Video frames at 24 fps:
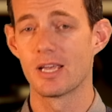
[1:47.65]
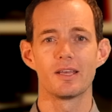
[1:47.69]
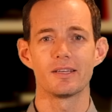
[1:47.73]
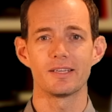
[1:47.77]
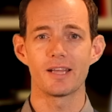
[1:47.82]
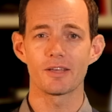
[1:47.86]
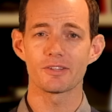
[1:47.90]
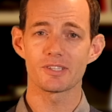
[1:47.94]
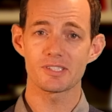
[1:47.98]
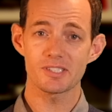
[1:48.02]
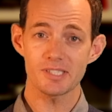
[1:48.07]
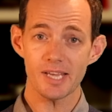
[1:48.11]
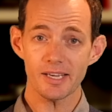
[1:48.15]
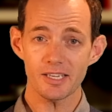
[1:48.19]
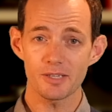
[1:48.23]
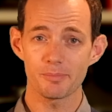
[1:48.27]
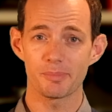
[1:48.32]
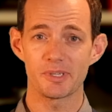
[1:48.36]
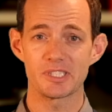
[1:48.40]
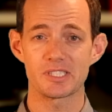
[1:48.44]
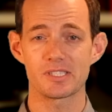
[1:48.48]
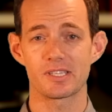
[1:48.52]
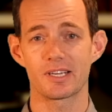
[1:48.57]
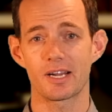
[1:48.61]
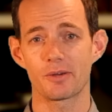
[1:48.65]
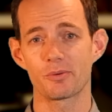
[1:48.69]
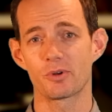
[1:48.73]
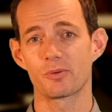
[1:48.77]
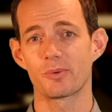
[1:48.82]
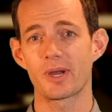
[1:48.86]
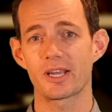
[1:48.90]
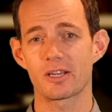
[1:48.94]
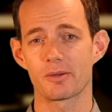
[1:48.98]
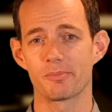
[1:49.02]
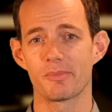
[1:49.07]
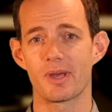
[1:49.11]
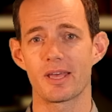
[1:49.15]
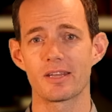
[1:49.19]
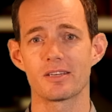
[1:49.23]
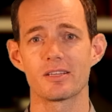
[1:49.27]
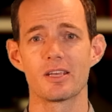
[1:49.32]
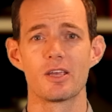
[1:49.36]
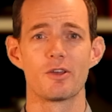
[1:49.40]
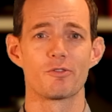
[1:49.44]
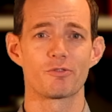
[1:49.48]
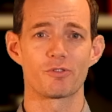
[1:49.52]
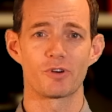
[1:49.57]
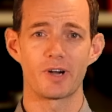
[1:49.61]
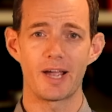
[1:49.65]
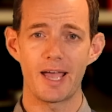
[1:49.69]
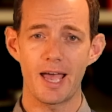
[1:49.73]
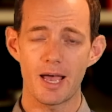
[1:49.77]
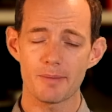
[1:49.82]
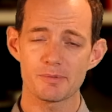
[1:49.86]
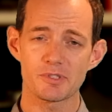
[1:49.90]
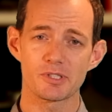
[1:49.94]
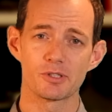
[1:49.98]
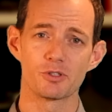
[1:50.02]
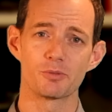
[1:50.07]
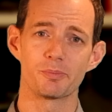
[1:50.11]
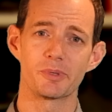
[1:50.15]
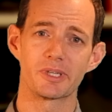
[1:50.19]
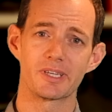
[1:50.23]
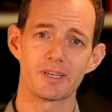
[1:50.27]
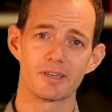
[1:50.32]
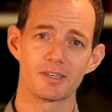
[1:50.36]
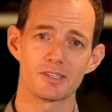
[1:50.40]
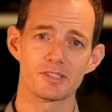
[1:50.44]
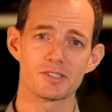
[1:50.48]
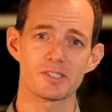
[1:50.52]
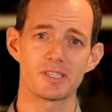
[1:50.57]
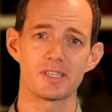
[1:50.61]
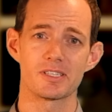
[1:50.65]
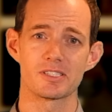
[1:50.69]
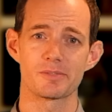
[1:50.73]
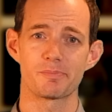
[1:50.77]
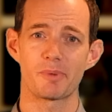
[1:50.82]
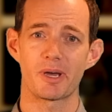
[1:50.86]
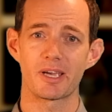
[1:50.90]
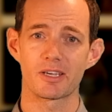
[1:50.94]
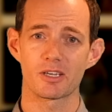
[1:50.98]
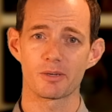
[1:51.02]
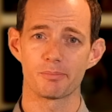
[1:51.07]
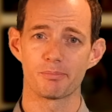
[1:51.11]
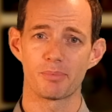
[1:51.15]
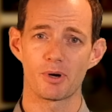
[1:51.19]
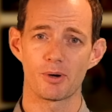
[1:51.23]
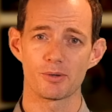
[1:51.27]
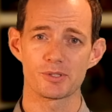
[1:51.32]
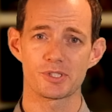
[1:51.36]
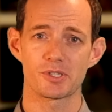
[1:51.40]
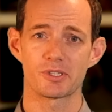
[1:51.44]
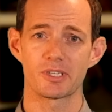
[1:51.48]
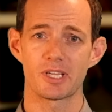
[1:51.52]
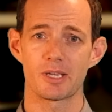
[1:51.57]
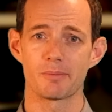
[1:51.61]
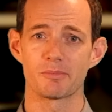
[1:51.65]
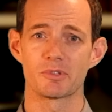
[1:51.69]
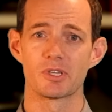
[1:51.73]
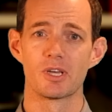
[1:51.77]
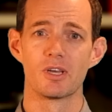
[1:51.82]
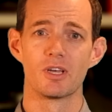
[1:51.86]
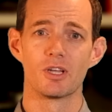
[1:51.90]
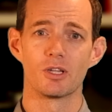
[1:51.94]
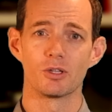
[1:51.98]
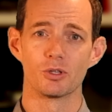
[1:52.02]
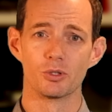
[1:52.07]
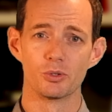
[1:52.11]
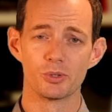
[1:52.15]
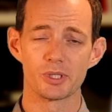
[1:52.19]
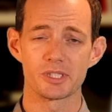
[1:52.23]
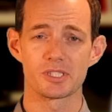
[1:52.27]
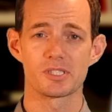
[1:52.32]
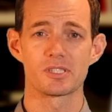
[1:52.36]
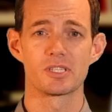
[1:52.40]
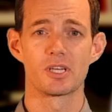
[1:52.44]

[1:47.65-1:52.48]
Now, the second piece that I would recommend for absolute beginners is by a composer named Louis